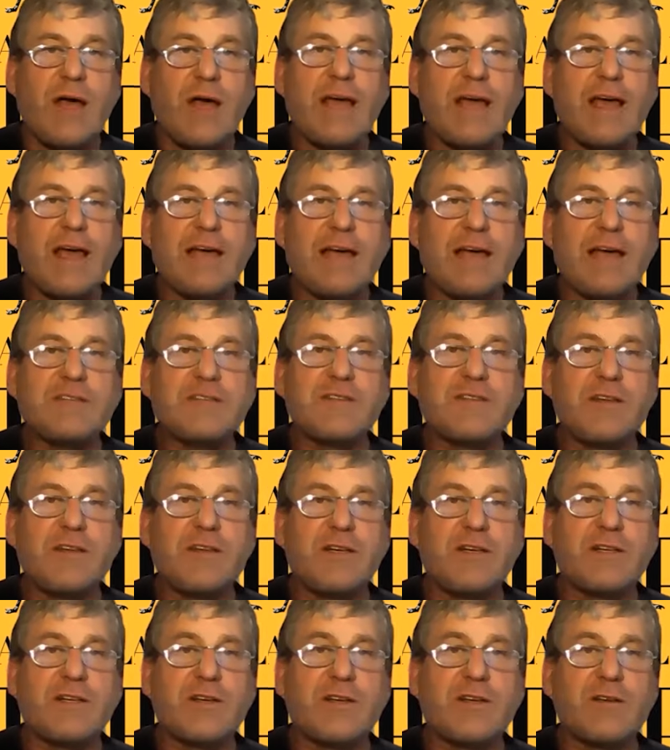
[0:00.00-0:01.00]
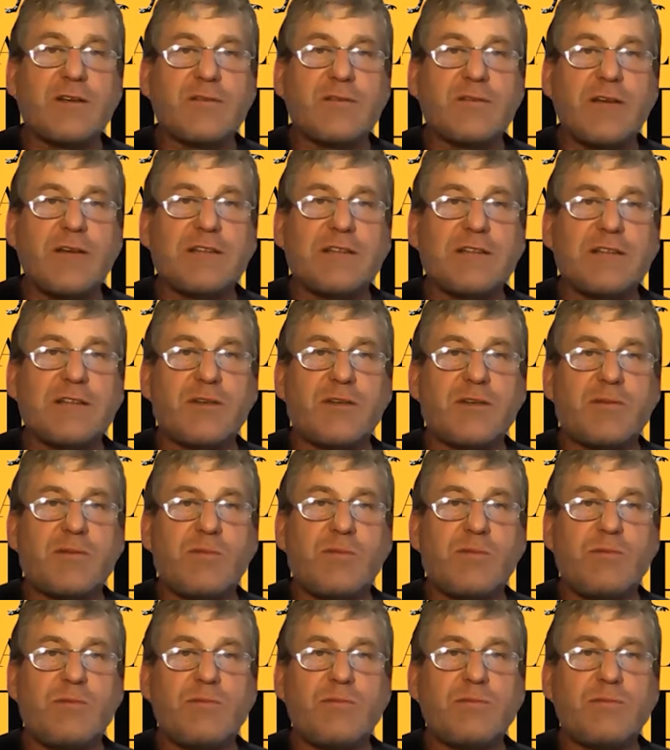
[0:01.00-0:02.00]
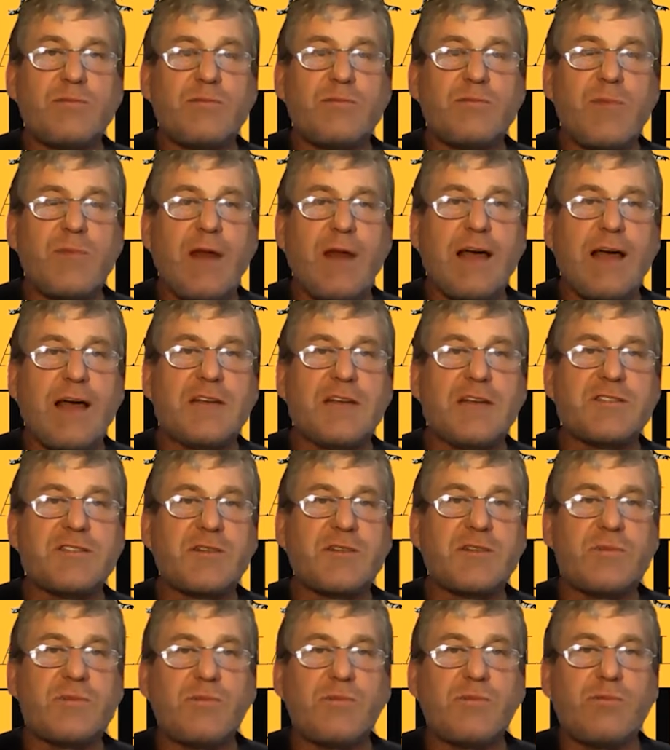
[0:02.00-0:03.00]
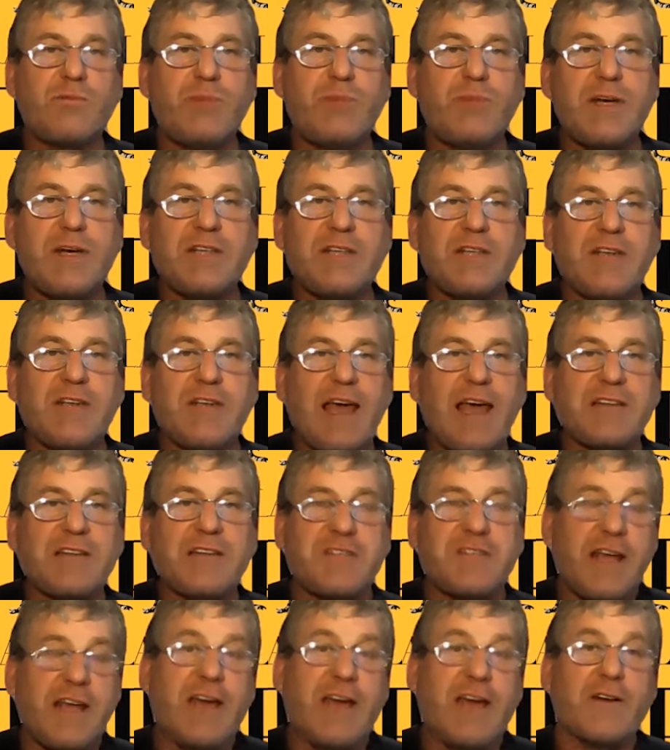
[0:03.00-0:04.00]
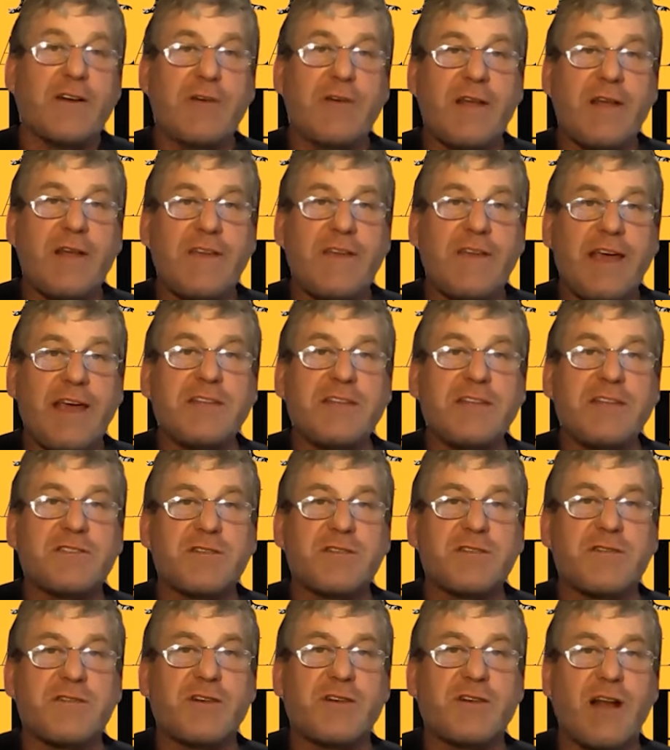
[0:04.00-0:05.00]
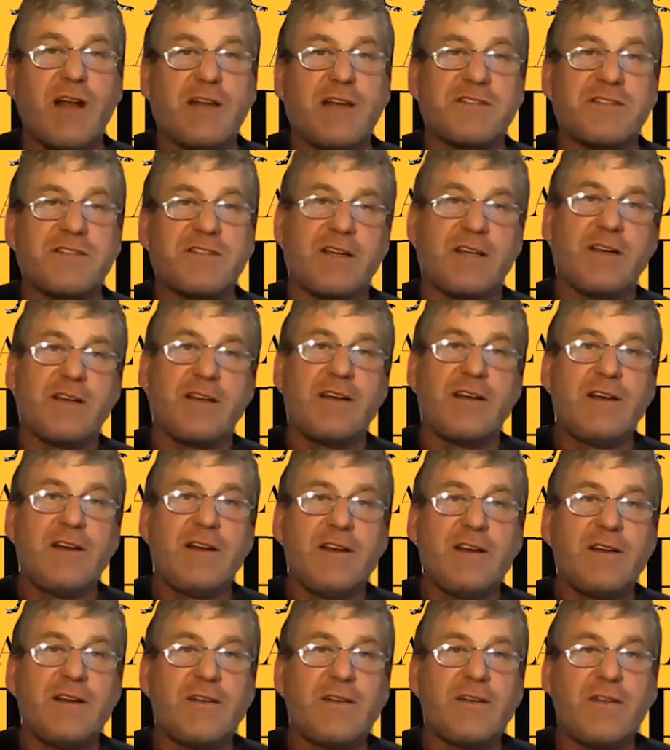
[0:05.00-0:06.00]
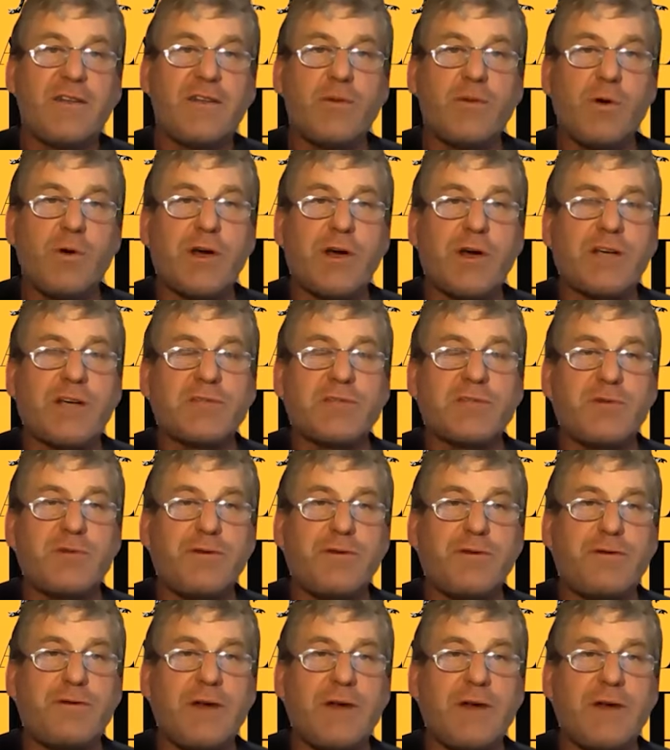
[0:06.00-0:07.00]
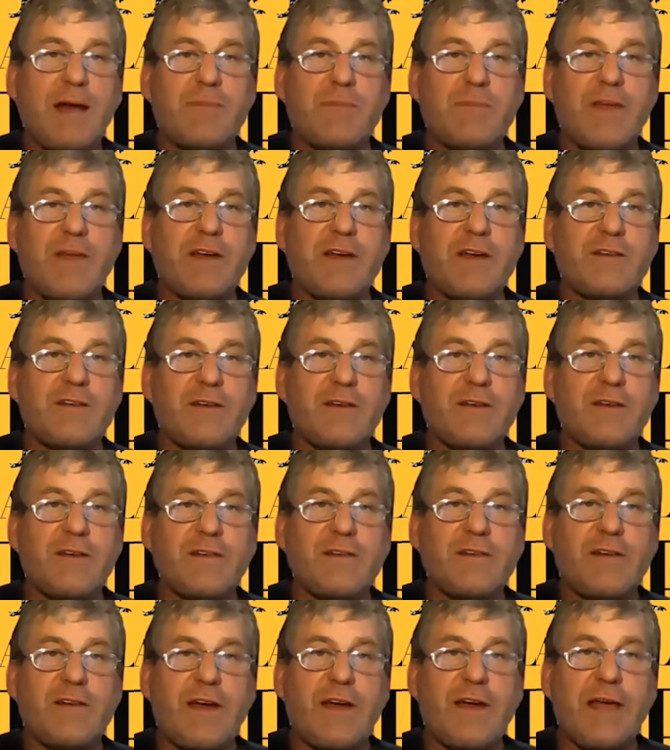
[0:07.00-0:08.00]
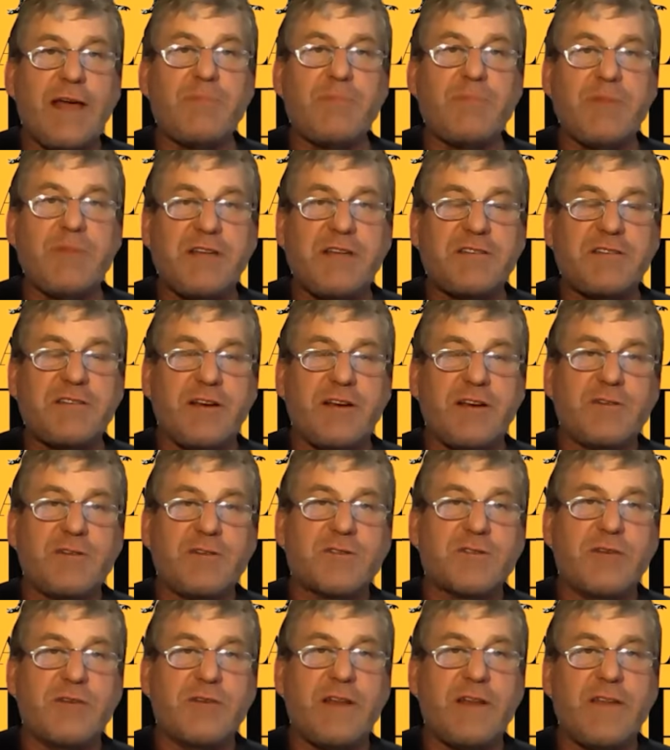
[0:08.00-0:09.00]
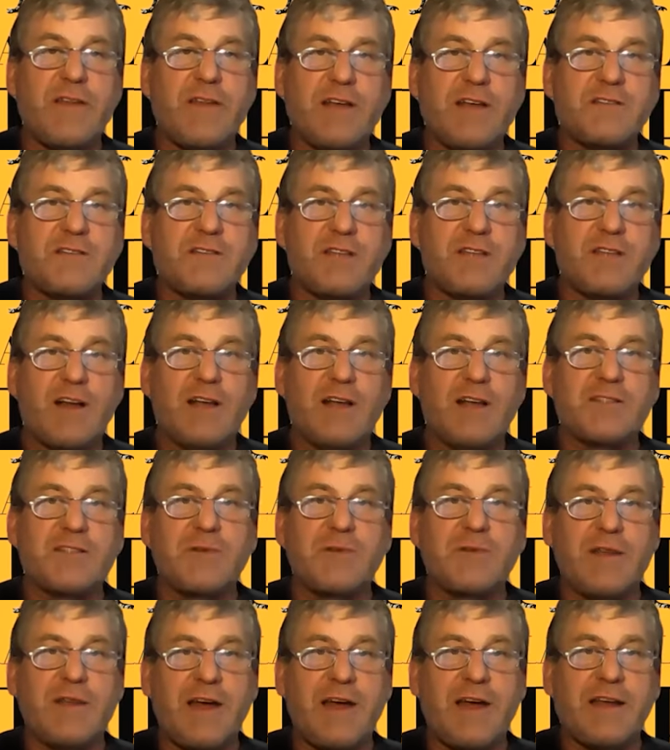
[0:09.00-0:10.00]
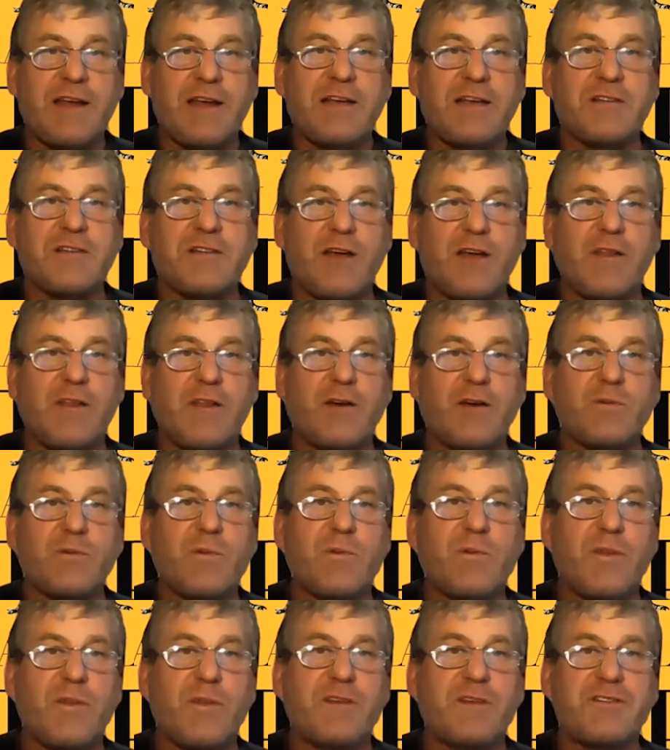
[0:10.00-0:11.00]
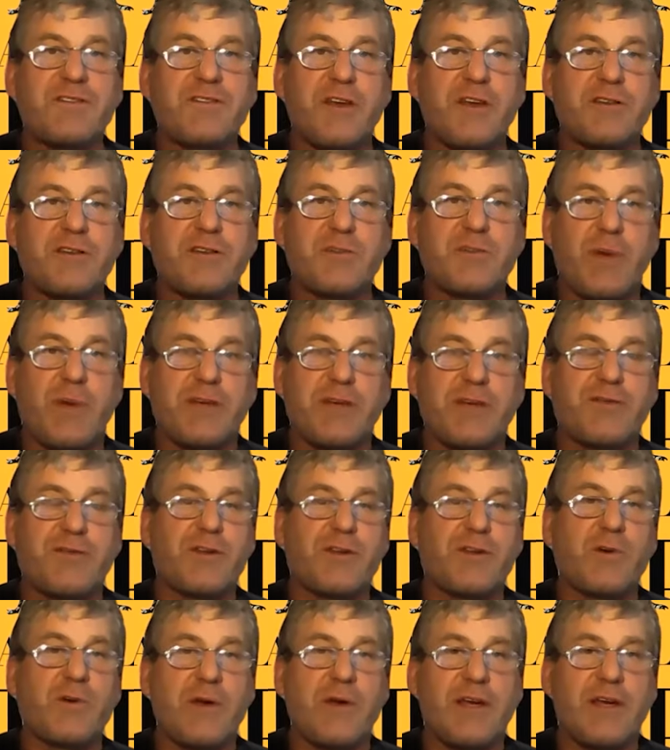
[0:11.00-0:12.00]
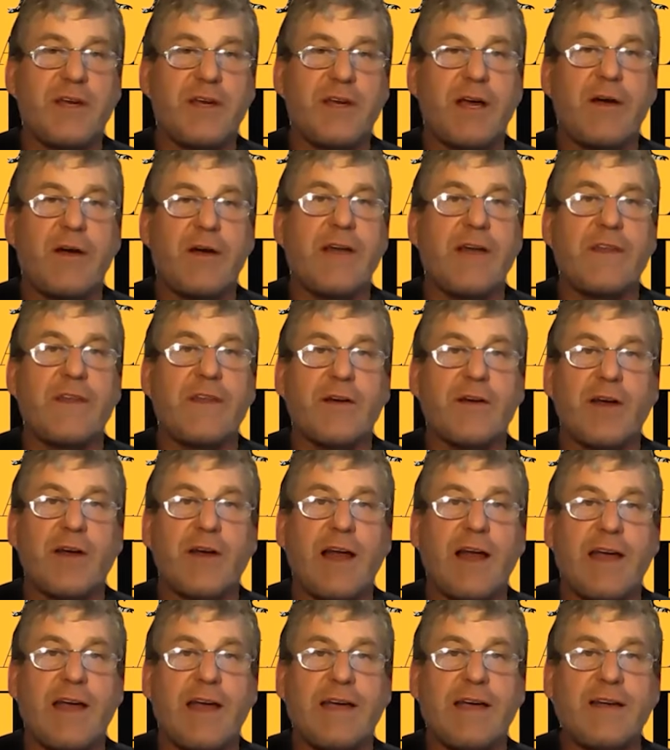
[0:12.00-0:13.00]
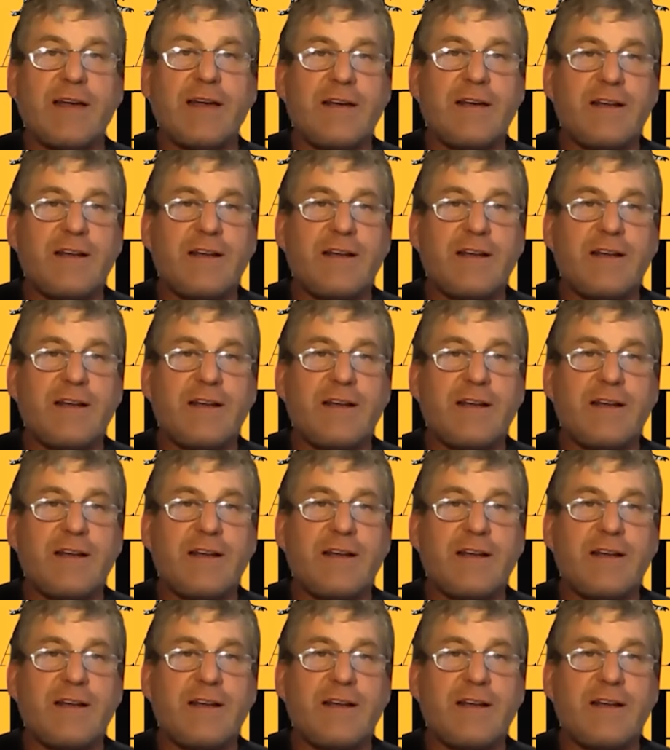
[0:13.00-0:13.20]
as the as the last bees hatch out around the edges of the cluster, the workers will fill up the empty cells around the edge of the cluster with honey. So there's no space for the queen to go out there and lay.